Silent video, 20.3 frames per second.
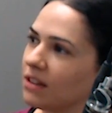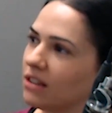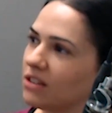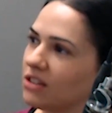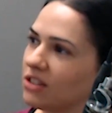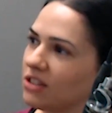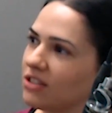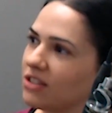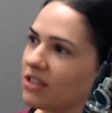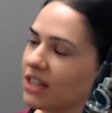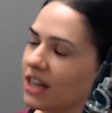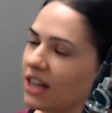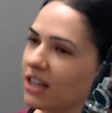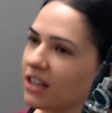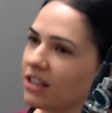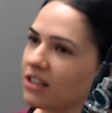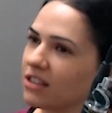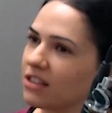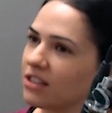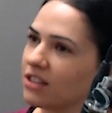It just
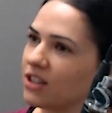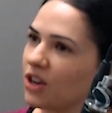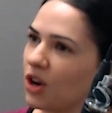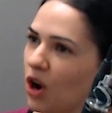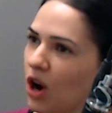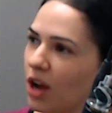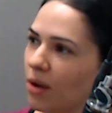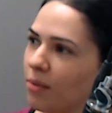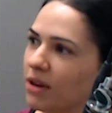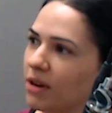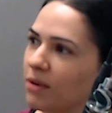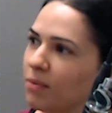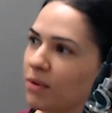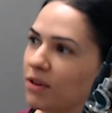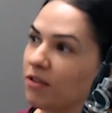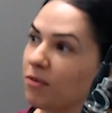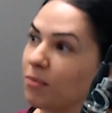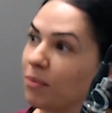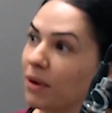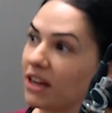takes time and a
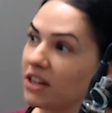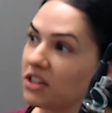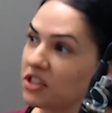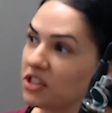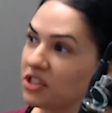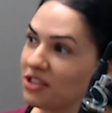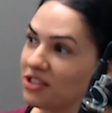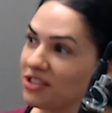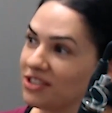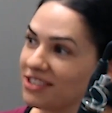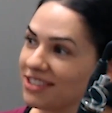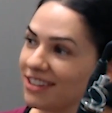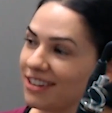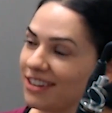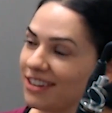bit of patience,